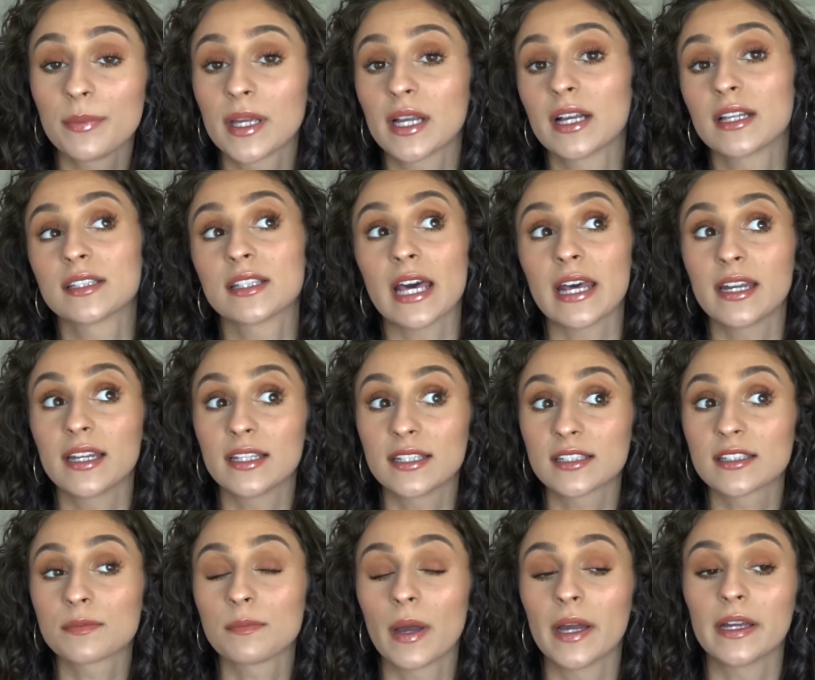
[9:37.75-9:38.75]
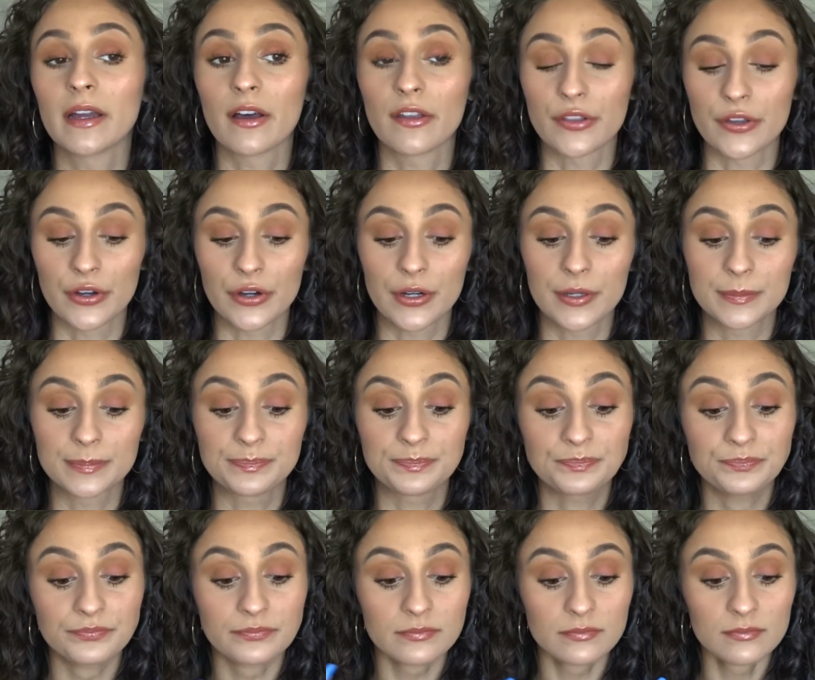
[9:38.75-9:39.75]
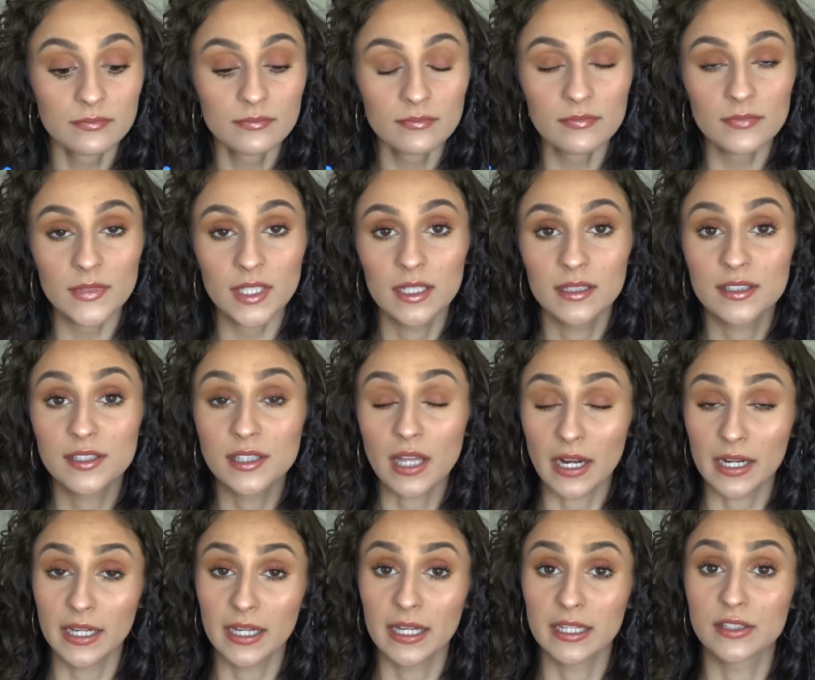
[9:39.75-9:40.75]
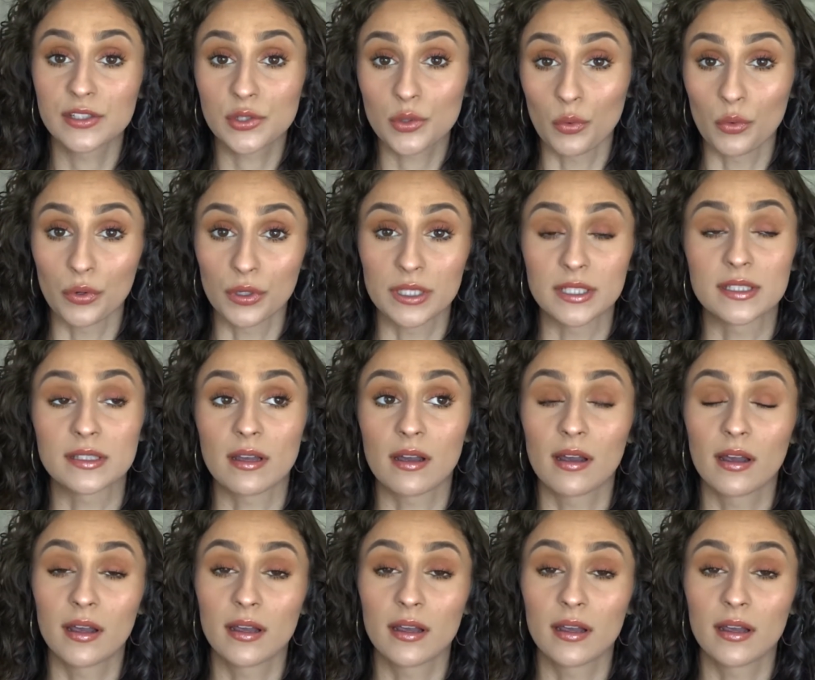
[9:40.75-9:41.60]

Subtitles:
because that is my other study in school is